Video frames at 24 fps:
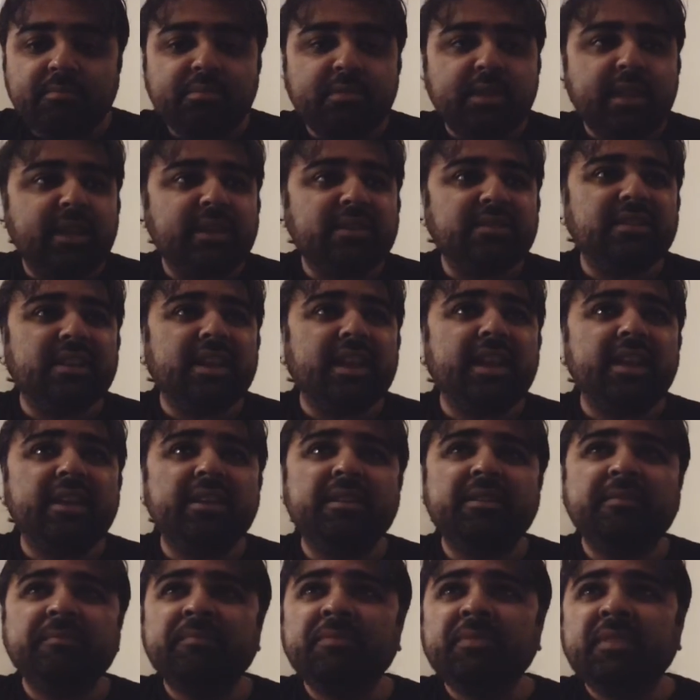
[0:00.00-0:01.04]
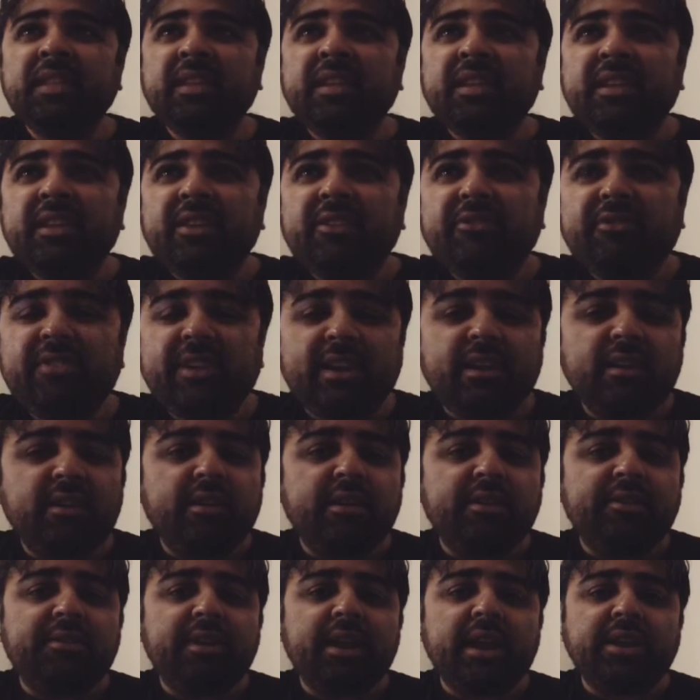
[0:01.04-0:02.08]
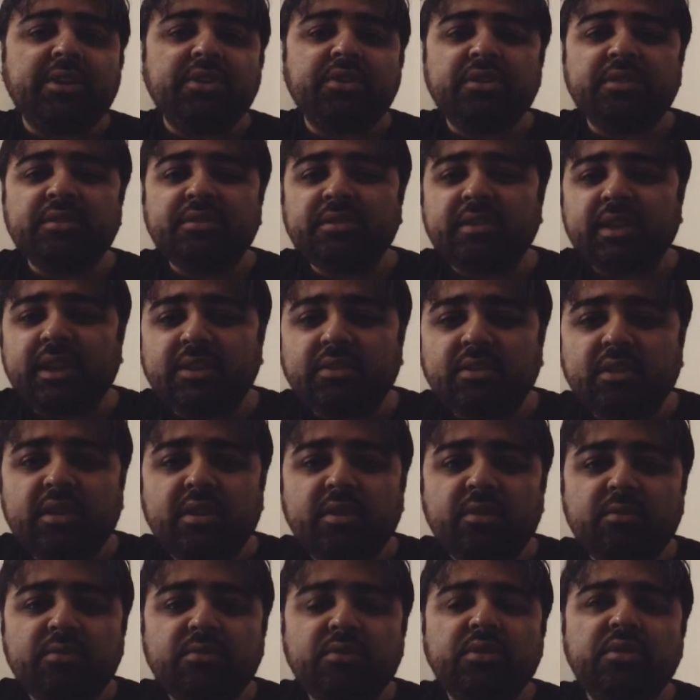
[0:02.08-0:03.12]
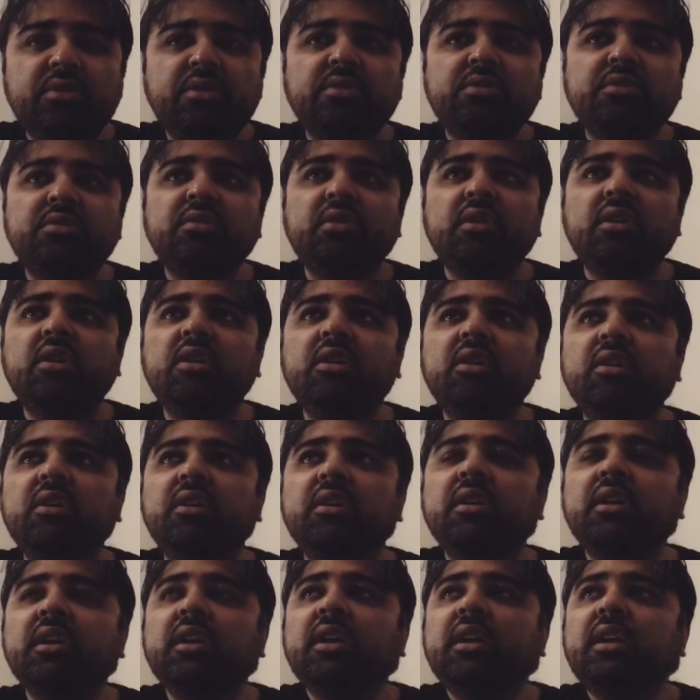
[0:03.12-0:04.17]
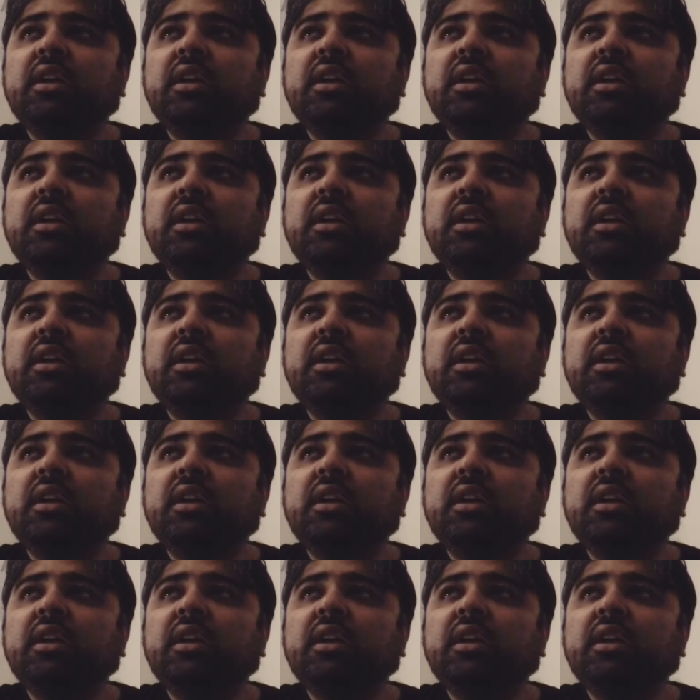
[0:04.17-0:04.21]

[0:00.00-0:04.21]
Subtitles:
Things like Fatal Attractions, Executioner's Song,